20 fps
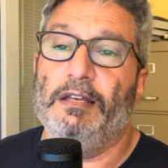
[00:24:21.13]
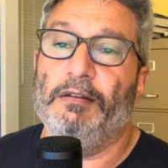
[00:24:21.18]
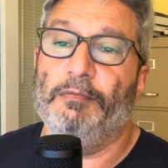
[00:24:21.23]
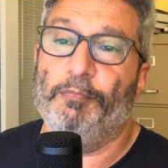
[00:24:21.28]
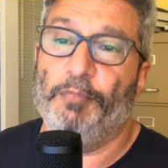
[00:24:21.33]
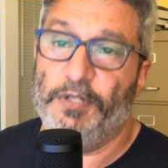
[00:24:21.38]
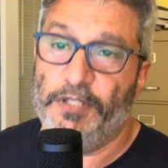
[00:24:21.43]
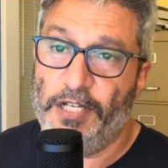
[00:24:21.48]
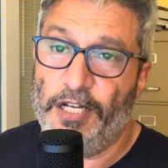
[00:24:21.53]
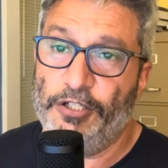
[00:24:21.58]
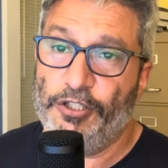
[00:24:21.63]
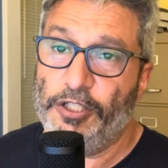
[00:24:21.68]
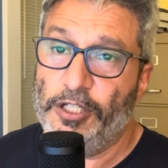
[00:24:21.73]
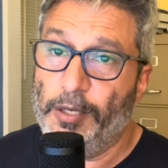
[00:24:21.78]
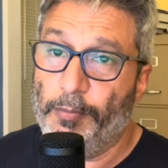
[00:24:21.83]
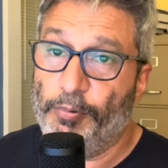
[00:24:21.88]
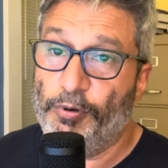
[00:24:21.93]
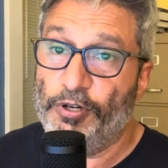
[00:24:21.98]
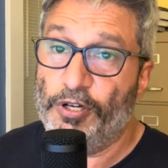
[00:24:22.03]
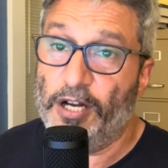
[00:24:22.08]
potentially
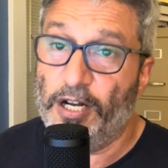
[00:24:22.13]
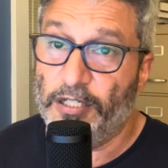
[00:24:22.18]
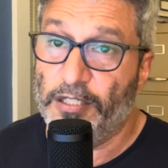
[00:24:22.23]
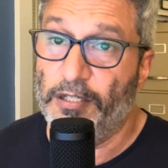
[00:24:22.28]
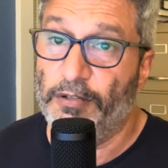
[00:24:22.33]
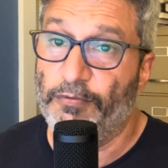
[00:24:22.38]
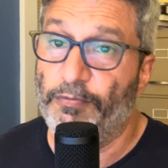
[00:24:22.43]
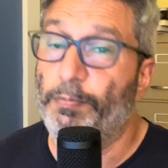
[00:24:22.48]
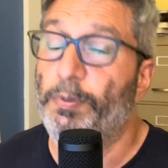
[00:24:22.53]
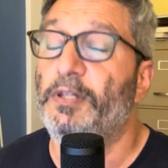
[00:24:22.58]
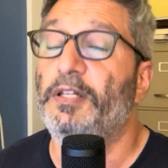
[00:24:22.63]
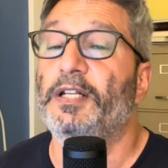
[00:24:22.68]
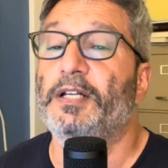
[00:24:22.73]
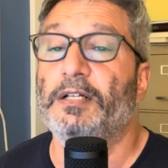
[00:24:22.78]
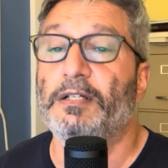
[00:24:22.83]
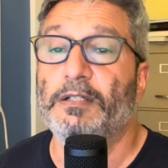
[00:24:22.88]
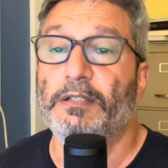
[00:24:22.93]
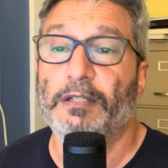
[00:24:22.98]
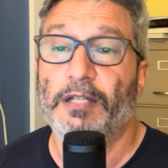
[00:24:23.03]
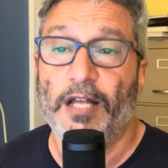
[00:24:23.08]
a productive
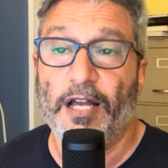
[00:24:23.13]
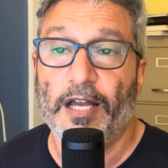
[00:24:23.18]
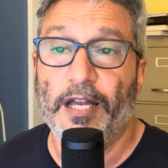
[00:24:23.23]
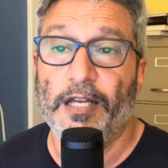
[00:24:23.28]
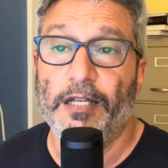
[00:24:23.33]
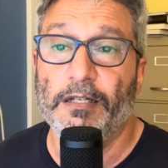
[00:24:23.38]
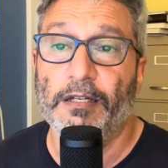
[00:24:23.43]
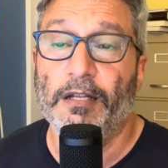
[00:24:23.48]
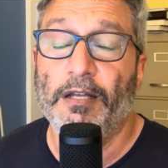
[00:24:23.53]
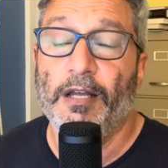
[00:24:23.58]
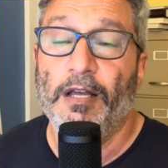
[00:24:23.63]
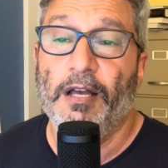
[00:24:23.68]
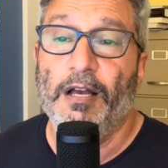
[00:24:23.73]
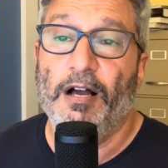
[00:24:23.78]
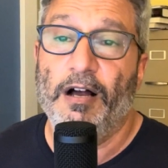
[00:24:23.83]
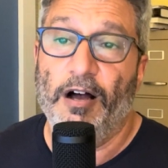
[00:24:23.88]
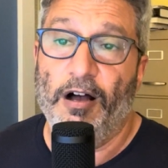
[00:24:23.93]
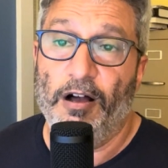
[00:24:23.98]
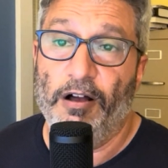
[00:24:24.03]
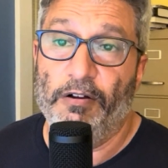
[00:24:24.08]
political line
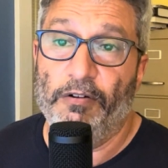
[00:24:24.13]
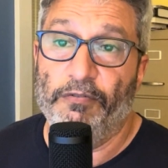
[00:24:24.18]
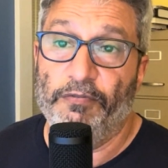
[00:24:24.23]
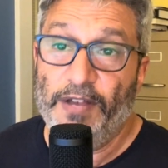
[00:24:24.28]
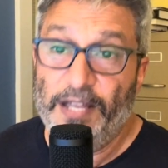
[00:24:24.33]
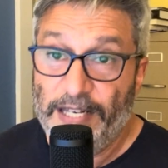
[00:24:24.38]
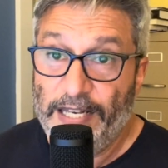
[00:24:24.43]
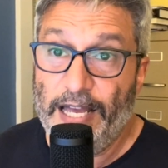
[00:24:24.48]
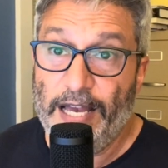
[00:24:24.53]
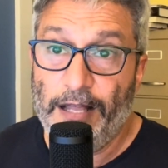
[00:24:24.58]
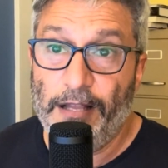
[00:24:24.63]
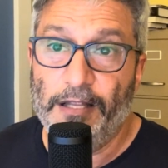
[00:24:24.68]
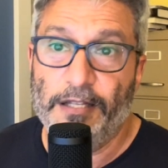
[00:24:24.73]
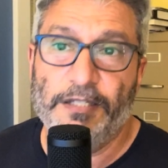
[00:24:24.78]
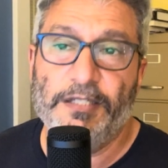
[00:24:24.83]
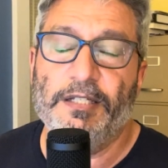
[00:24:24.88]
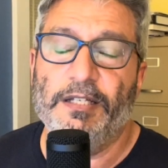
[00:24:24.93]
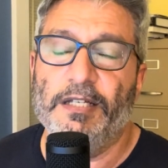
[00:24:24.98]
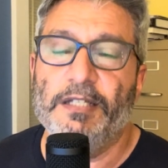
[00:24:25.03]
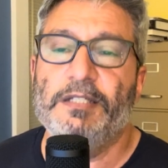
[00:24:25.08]
of
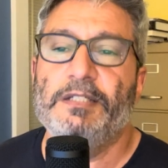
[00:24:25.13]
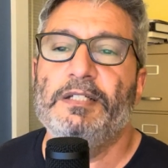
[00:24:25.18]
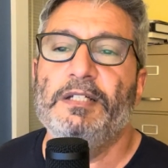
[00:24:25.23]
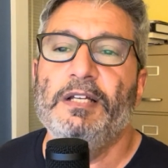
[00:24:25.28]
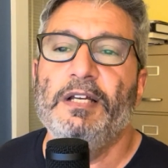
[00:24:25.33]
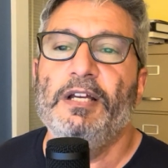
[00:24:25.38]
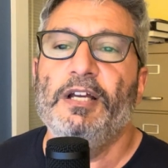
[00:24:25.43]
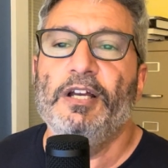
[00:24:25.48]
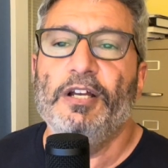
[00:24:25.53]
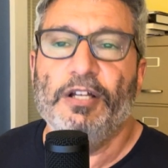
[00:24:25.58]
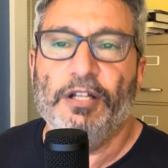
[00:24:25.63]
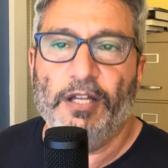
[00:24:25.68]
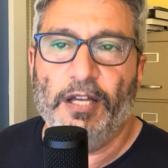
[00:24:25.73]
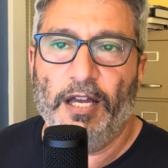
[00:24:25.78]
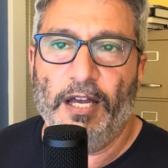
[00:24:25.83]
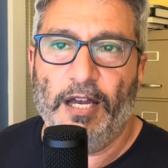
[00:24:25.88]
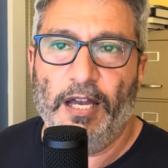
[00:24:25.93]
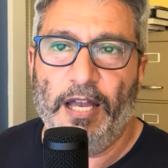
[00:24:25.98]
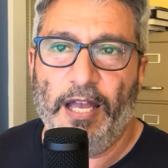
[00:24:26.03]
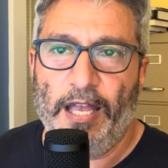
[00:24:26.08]
analysis,
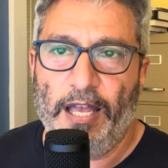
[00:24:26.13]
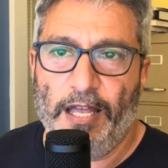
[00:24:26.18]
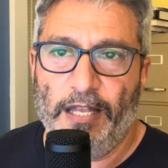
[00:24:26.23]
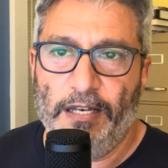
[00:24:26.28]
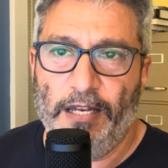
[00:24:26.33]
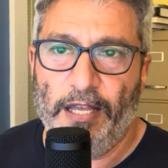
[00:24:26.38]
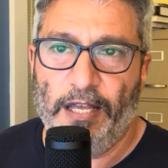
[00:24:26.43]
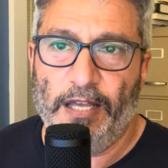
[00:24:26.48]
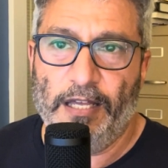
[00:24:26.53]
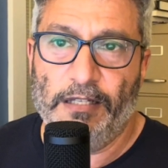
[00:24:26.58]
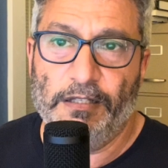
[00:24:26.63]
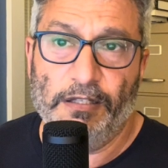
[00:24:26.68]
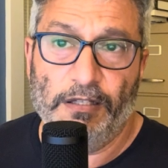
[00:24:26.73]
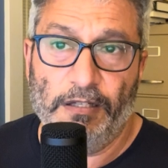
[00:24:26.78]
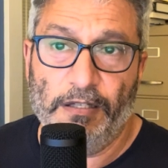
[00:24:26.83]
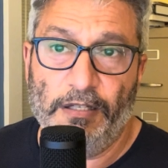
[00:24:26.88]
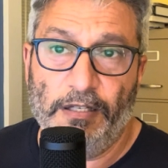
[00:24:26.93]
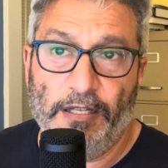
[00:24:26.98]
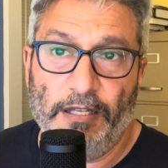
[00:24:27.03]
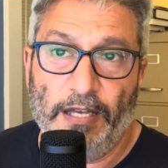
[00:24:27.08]
and